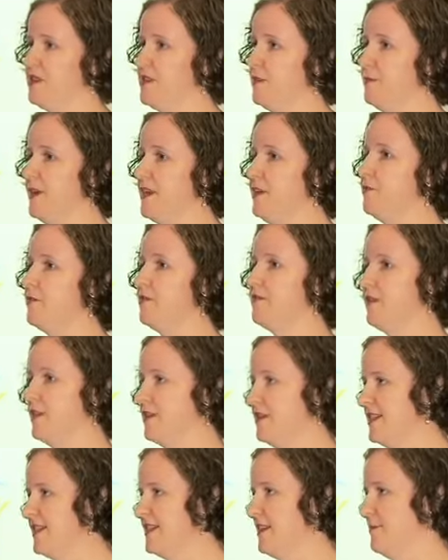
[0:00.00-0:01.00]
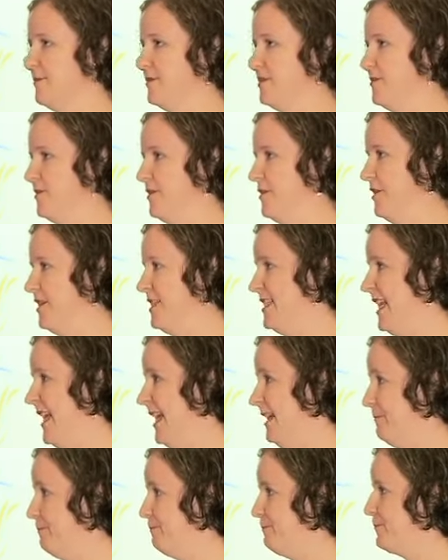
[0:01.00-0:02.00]
So when you're referring someone to an
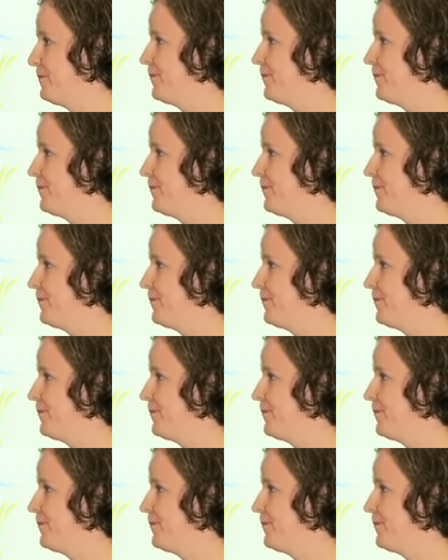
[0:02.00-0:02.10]
OT,